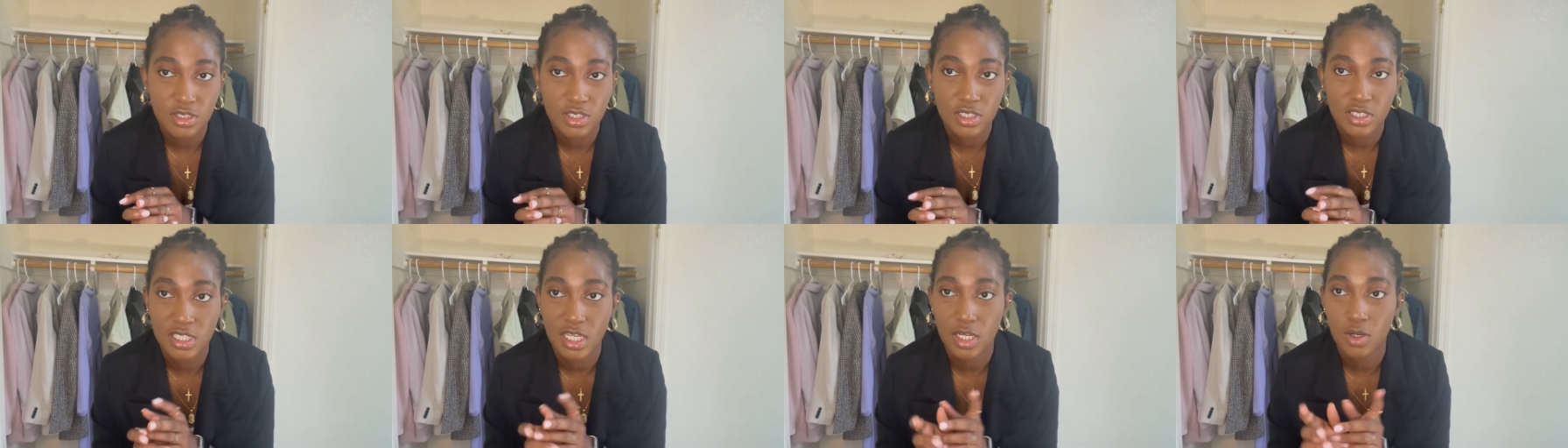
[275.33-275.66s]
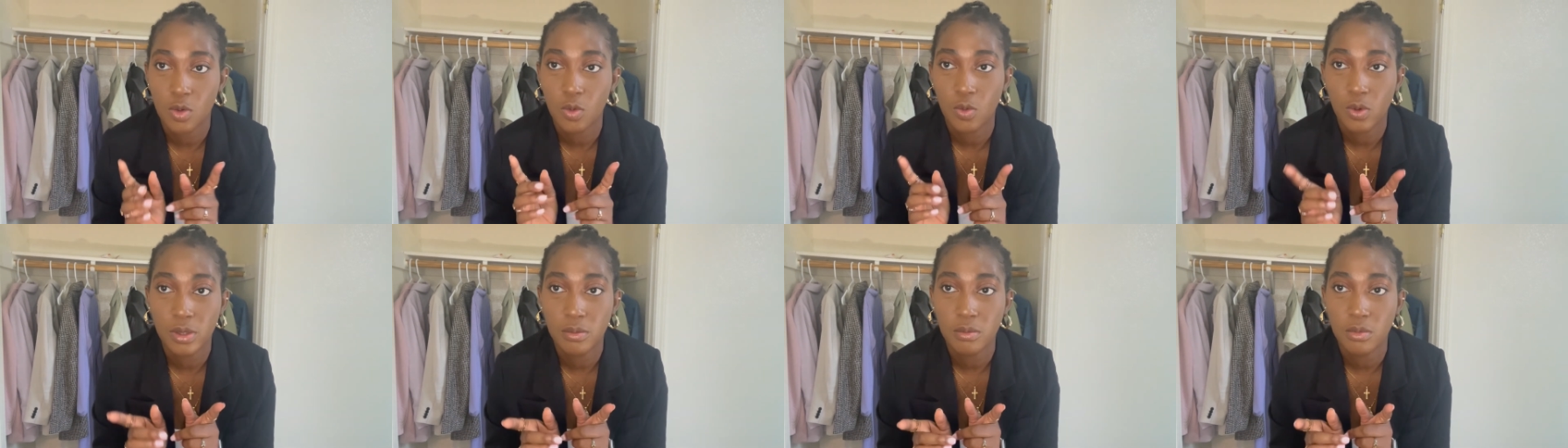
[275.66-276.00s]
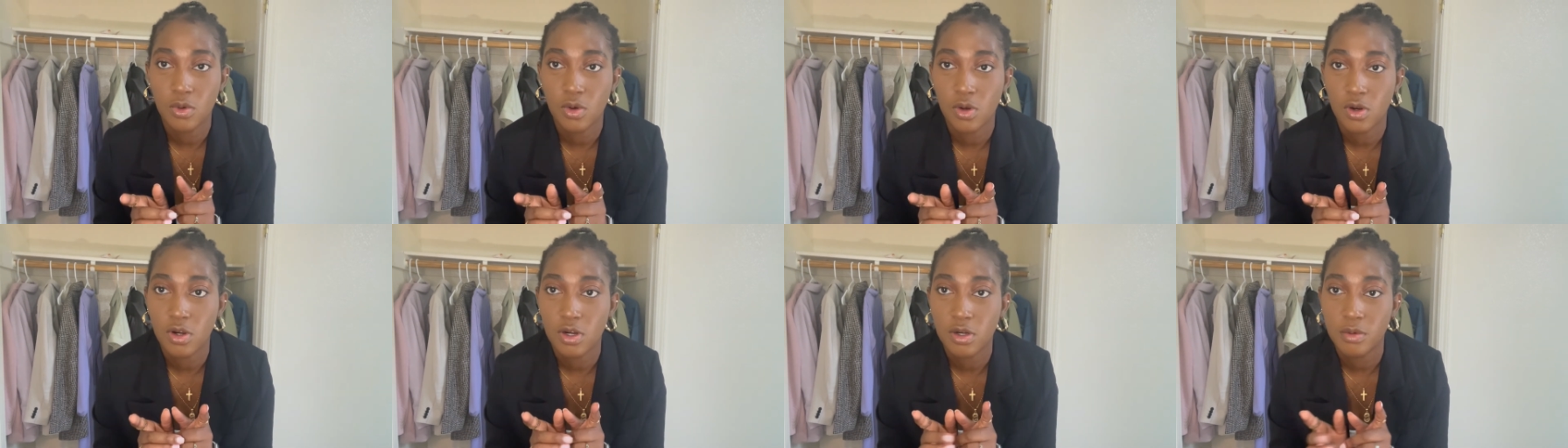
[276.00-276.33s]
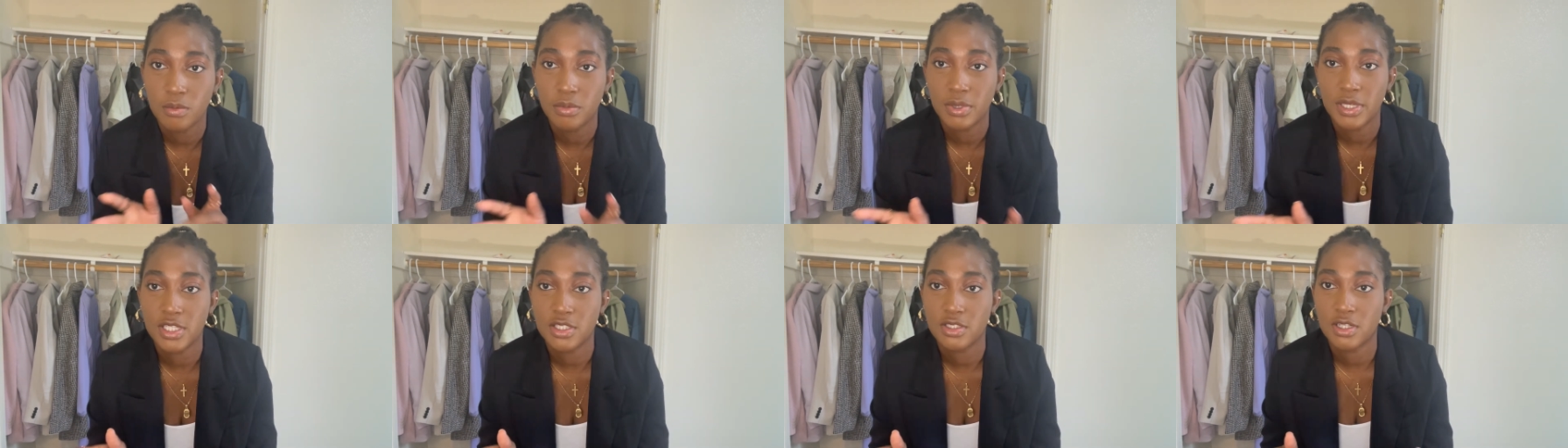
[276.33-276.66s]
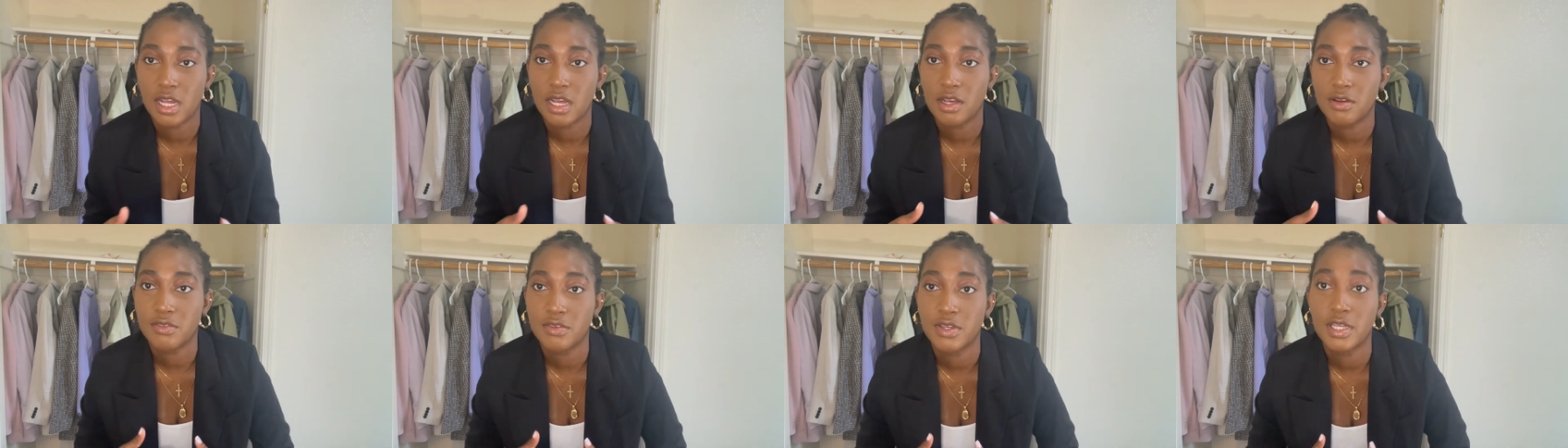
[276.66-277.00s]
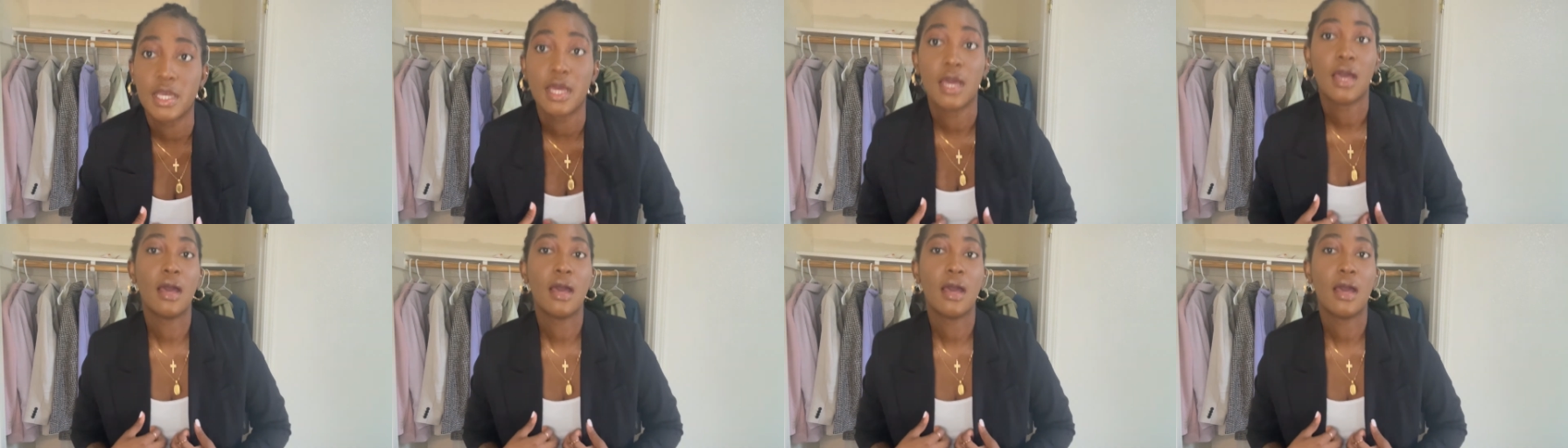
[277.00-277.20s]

There's like one more blazer outfit,